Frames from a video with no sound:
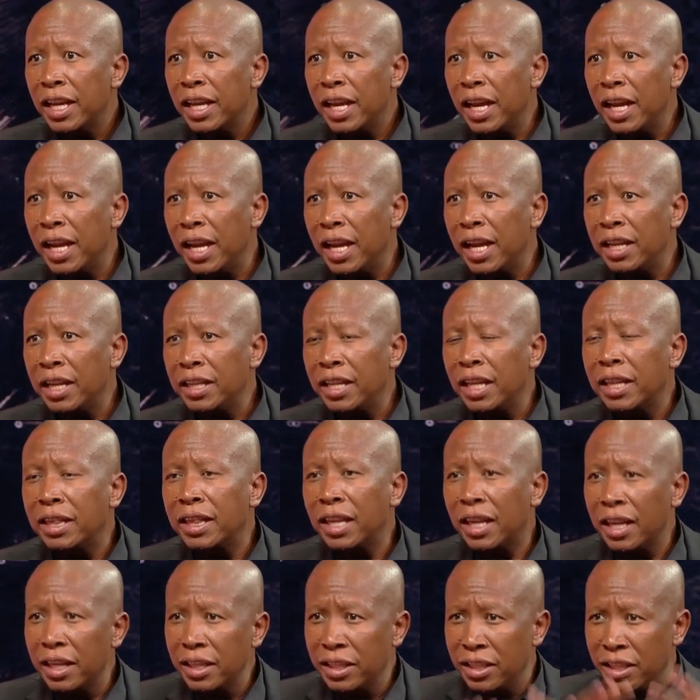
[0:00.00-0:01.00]
the
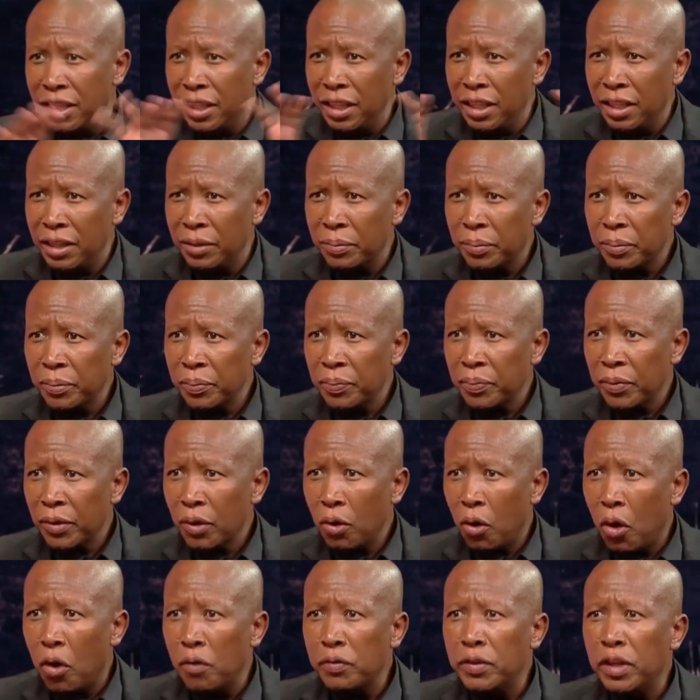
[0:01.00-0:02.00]
3D
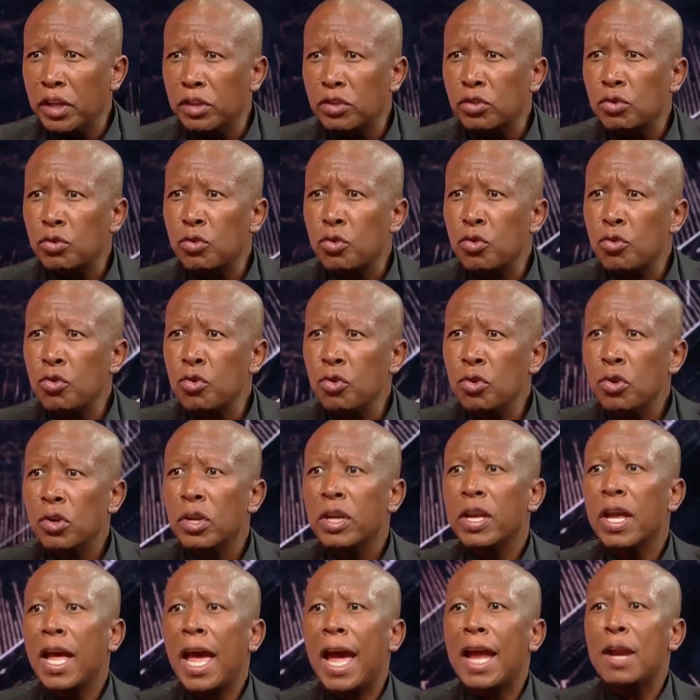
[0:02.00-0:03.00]
of the school
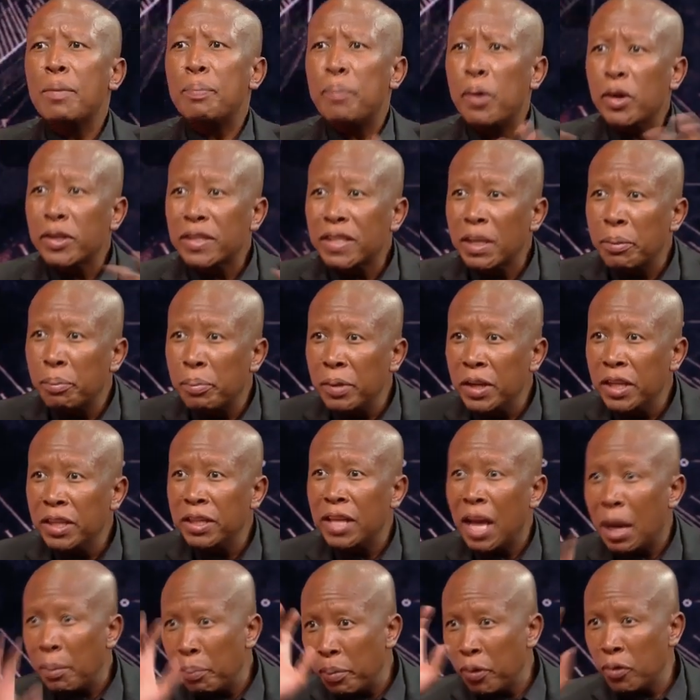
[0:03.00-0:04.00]
and possibly
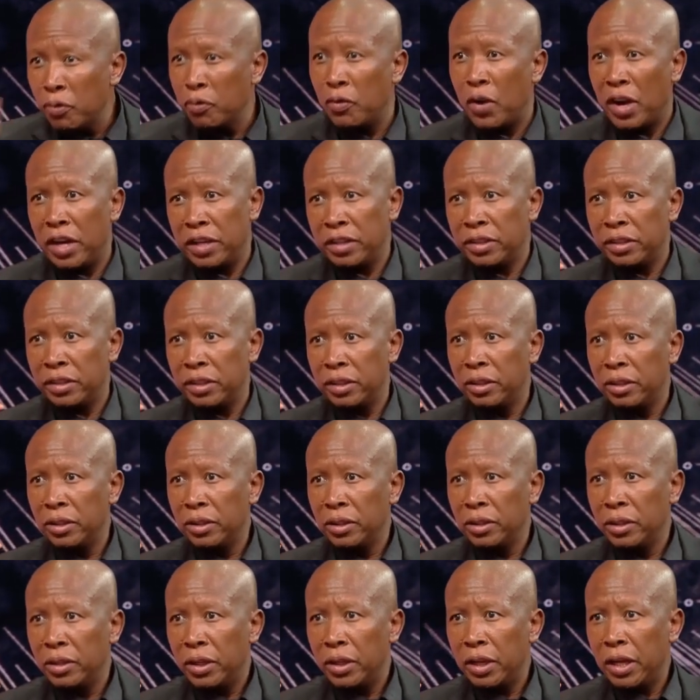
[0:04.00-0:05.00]
the approvals
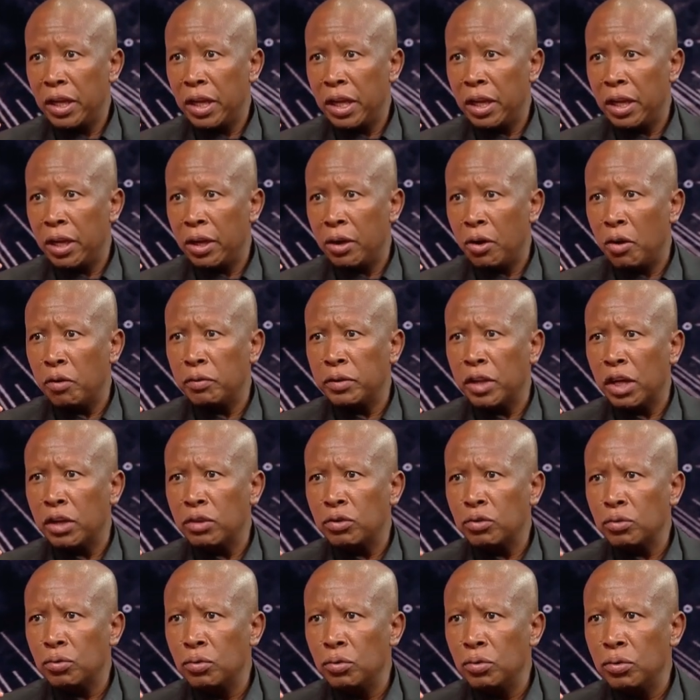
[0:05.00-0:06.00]
of that
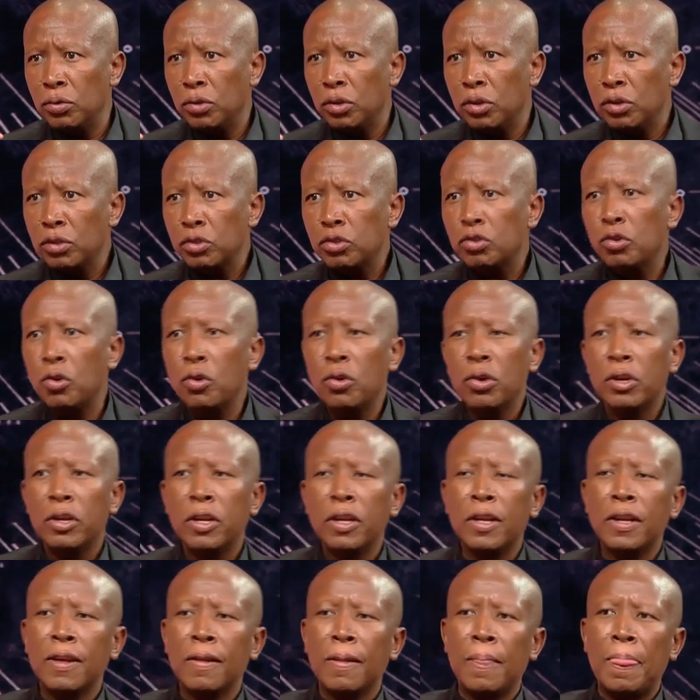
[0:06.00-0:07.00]
school. So
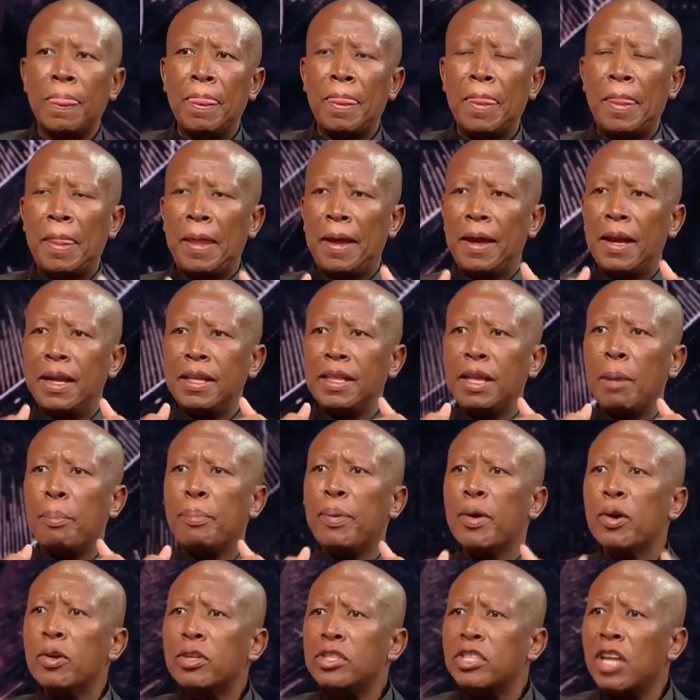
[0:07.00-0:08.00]
the
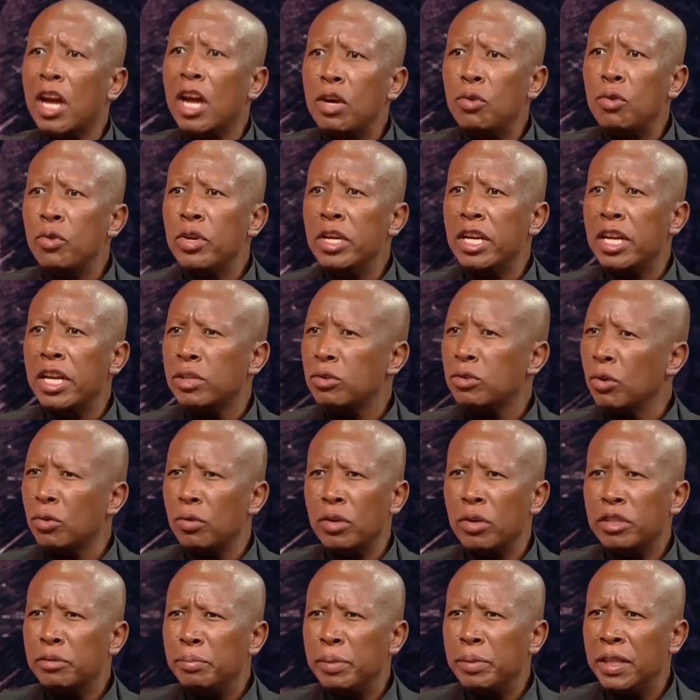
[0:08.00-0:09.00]
political will has
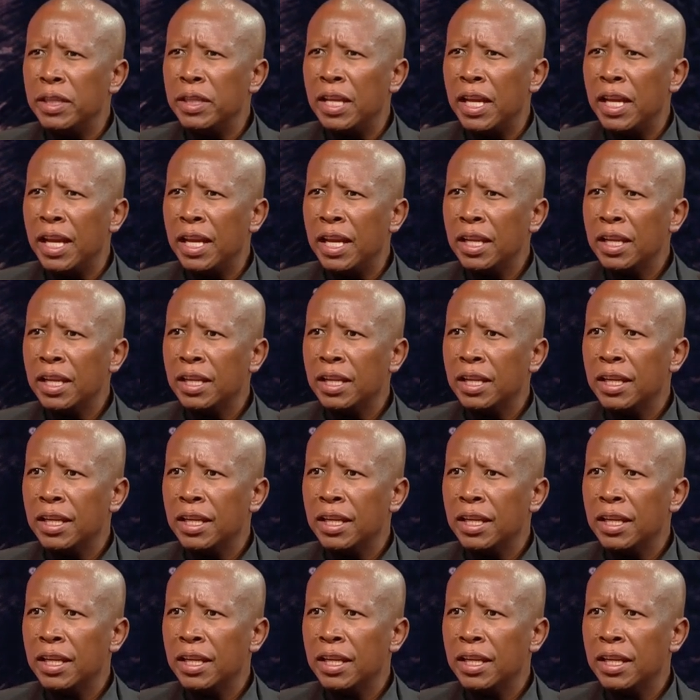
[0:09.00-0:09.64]
always been there.